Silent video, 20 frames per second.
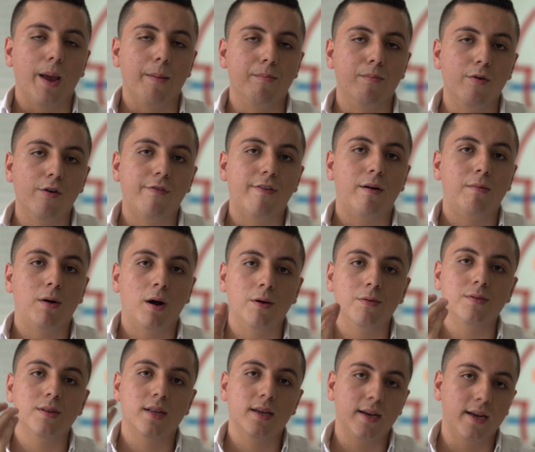and move
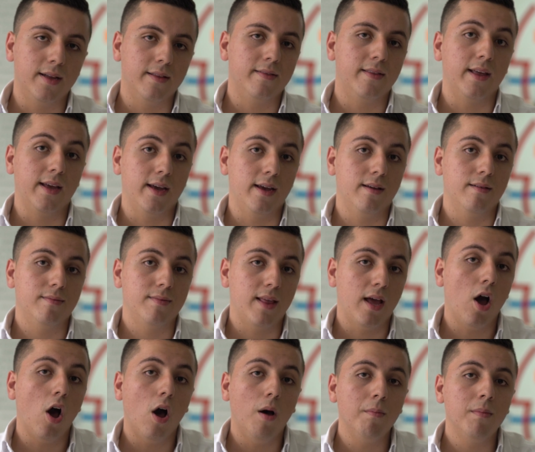around
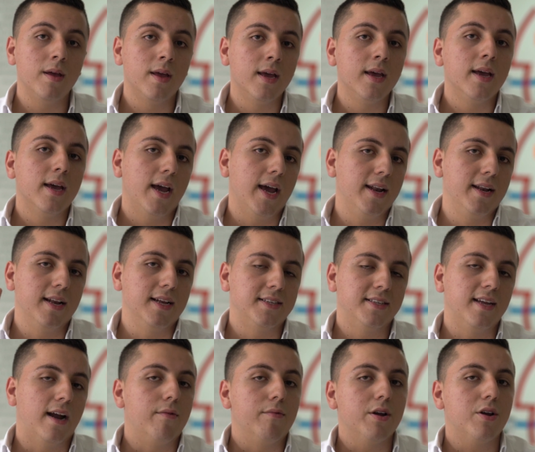the home
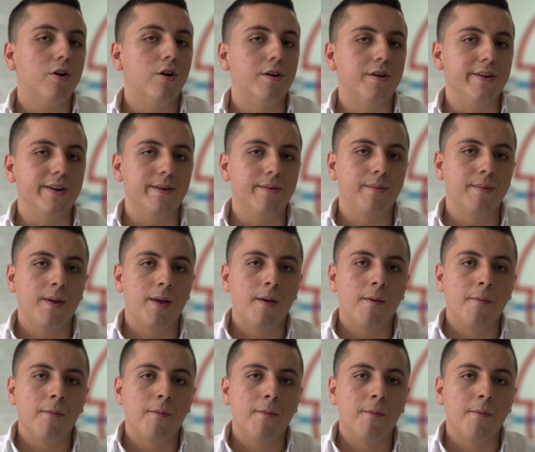and start recording.